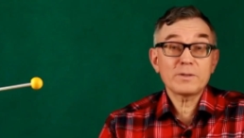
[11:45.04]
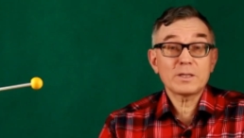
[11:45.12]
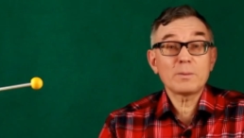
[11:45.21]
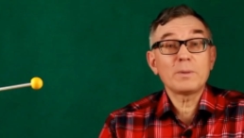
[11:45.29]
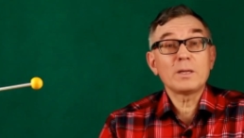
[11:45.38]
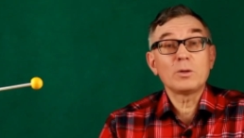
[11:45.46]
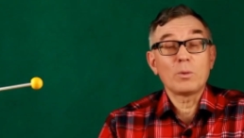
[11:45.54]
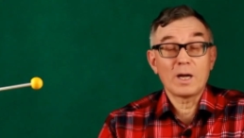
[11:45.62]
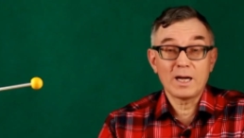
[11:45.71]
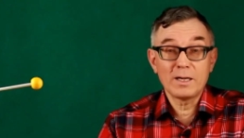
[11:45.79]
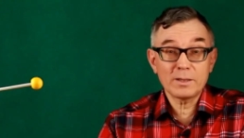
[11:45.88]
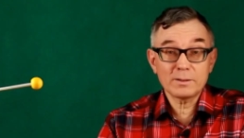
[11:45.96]
something to
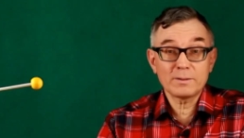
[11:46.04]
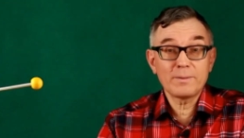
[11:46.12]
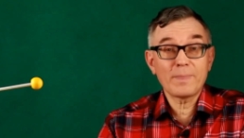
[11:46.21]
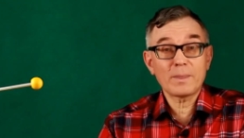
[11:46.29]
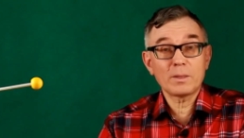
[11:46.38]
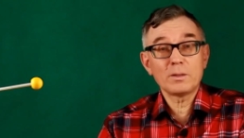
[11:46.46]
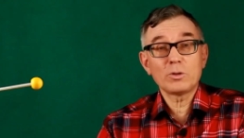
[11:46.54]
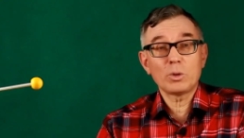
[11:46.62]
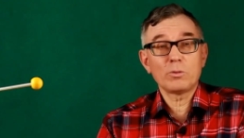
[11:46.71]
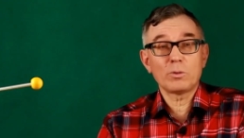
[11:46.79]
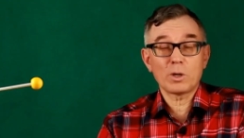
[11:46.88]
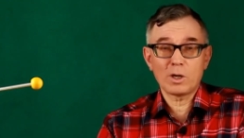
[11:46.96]
add.
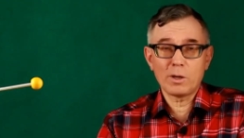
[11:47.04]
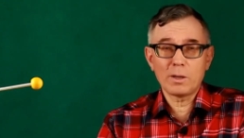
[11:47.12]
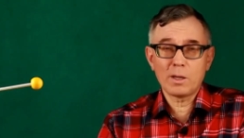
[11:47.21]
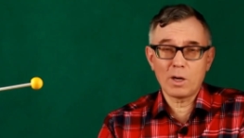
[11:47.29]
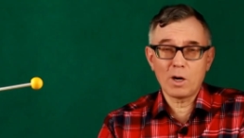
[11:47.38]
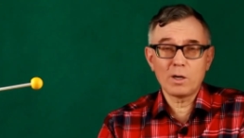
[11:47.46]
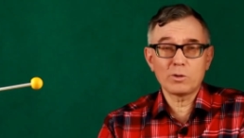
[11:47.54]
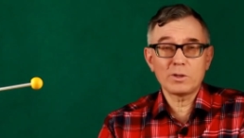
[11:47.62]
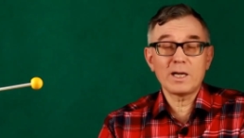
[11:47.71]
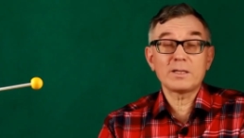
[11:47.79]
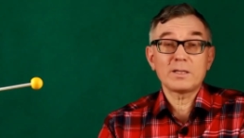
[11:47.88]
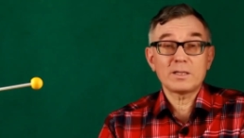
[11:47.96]
So far, Andre
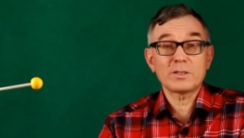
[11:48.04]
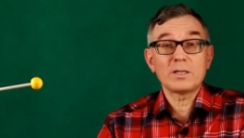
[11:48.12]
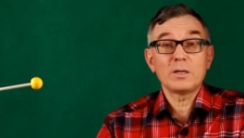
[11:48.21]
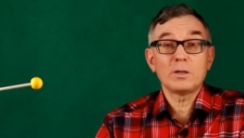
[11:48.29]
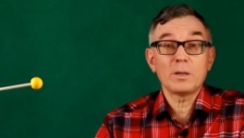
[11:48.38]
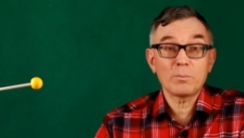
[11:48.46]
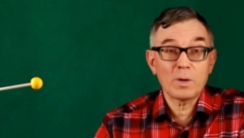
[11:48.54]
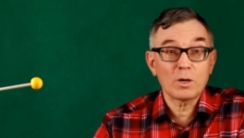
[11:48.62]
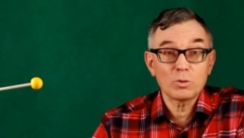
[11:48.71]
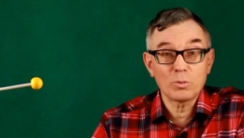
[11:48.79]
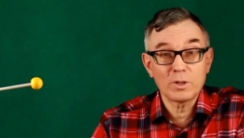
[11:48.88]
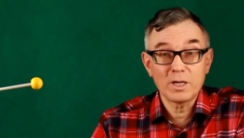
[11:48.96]
has considered a
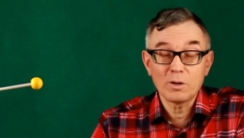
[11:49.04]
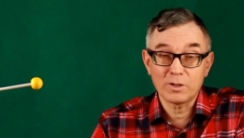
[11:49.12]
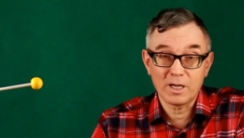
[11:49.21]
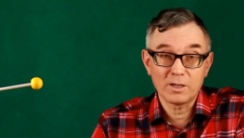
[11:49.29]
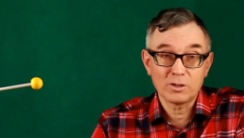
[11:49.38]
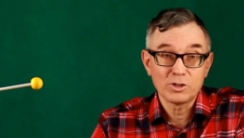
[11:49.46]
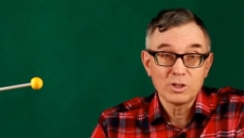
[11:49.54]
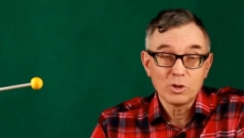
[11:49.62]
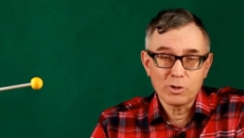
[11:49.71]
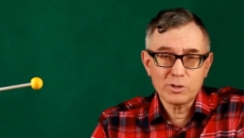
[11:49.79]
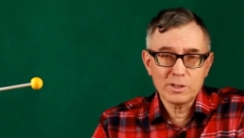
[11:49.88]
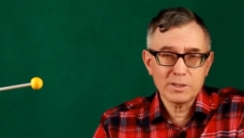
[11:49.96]
model without energy
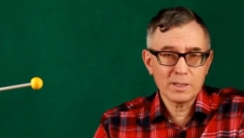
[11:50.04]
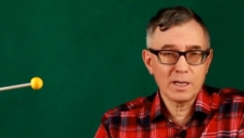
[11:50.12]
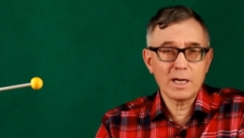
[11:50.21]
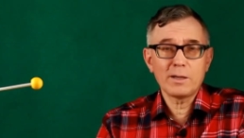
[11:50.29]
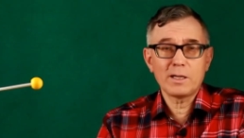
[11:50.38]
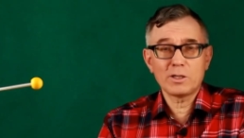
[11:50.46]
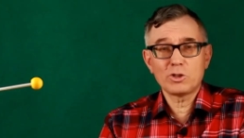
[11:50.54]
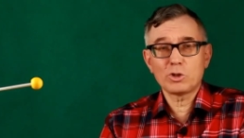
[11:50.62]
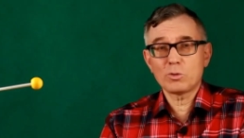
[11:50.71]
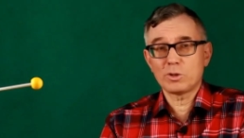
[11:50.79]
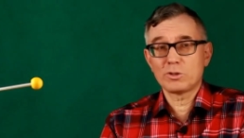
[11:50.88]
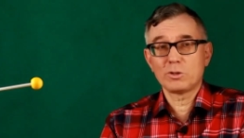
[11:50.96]
losses and then
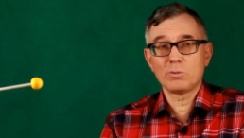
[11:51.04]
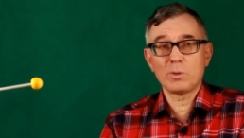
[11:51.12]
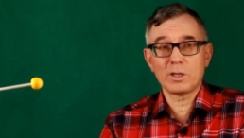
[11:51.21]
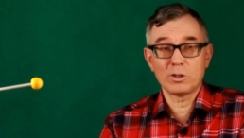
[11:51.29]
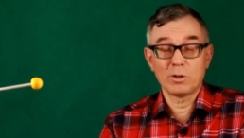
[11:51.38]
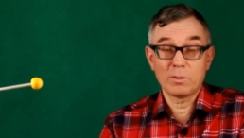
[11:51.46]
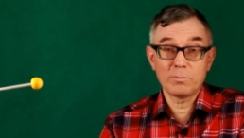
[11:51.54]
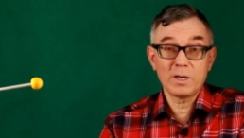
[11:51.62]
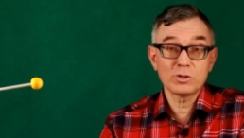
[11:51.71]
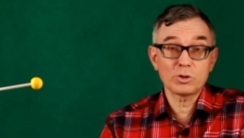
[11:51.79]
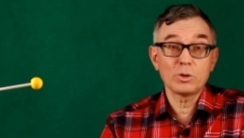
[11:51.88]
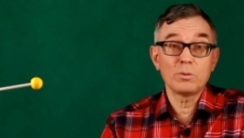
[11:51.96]
showed us a regular
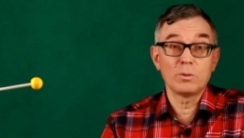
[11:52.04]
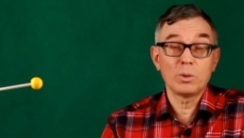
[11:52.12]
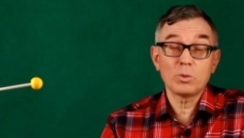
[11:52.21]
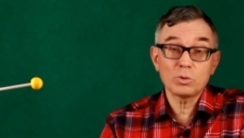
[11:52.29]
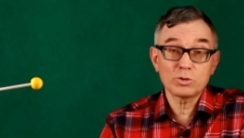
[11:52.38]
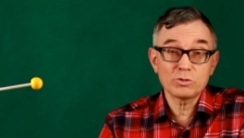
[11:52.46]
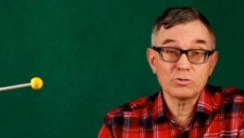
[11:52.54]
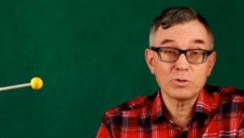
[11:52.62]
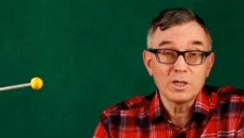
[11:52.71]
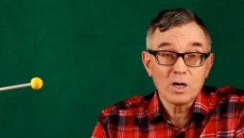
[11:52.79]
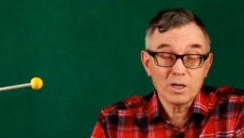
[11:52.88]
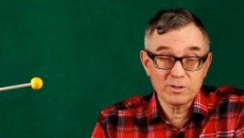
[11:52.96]
pendulum whose
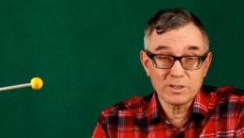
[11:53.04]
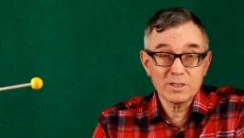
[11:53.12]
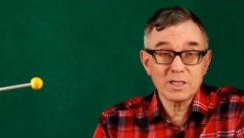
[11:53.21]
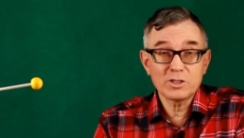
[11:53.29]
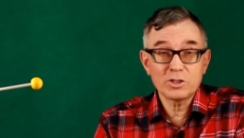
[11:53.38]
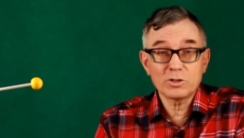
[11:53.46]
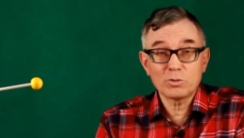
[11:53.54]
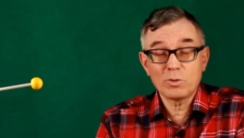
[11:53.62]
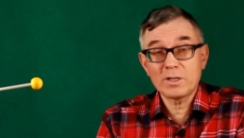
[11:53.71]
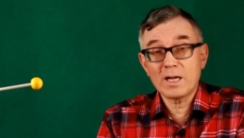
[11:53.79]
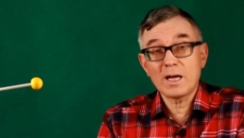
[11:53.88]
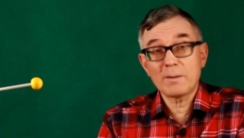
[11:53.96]
free oscillations were
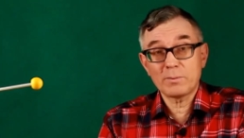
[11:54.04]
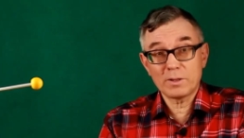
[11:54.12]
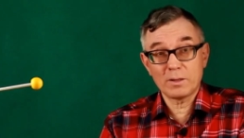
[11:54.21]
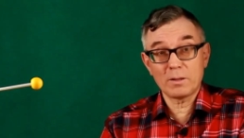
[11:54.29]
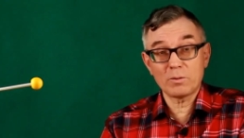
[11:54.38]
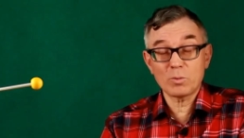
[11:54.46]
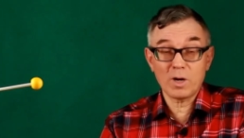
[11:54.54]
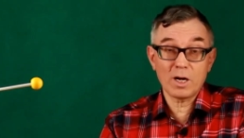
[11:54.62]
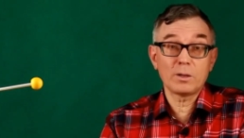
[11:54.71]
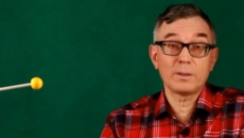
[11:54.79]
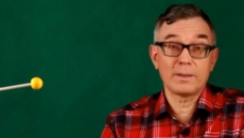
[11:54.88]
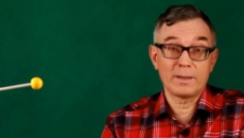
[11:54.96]
damped.
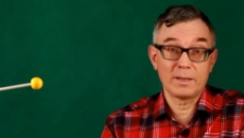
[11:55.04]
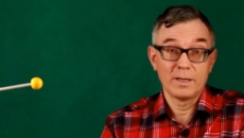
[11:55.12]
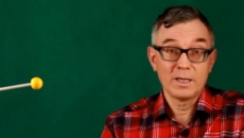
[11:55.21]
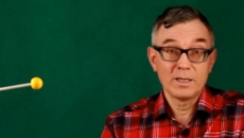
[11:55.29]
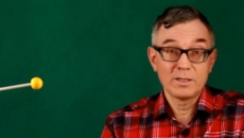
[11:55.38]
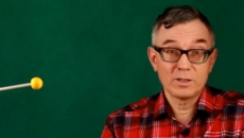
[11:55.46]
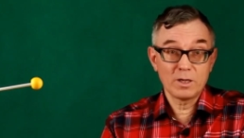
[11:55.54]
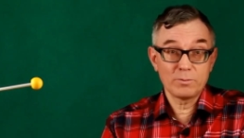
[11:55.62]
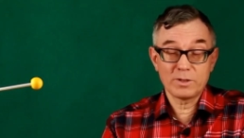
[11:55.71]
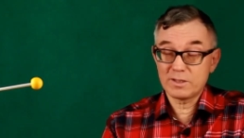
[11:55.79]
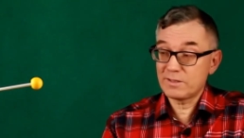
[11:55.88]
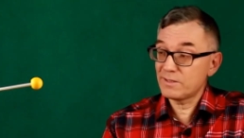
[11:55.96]
Well, it is
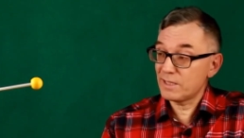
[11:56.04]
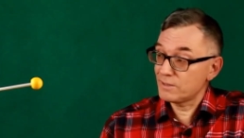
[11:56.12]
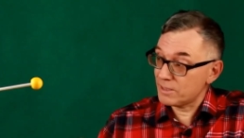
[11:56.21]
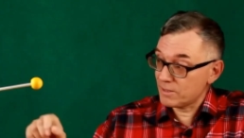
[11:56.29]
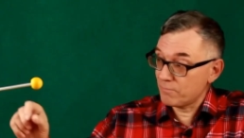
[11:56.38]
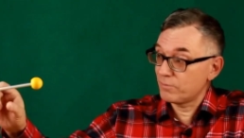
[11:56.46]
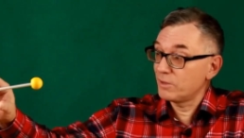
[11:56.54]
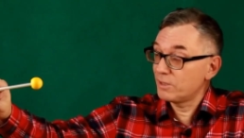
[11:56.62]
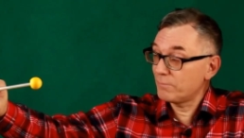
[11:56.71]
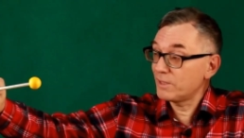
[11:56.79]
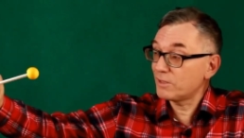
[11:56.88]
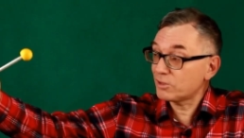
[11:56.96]
obvious that the
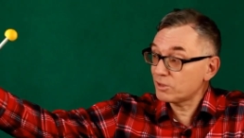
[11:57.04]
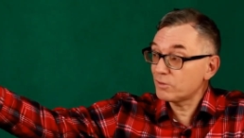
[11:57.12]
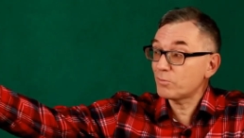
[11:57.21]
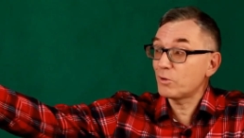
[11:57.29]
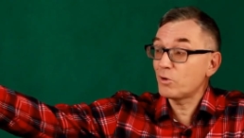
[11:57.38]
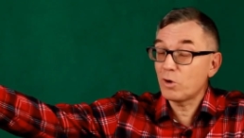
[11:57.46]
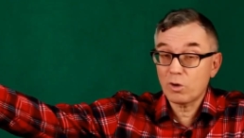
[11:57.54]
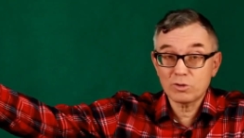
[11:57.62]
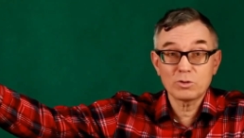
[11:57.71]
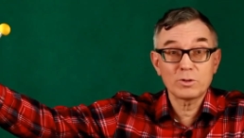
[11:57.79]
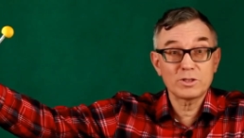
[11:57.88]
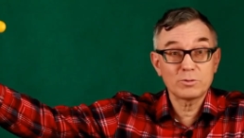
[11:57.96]
inverted pendulum will
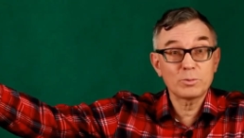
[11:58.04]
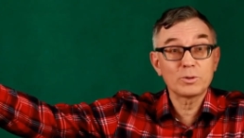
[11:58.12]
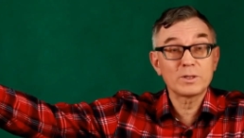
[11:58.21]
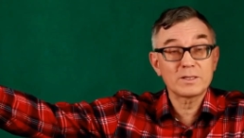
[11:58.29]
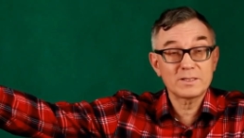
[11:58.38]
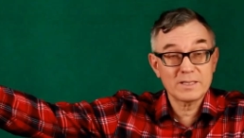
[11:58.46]
also experience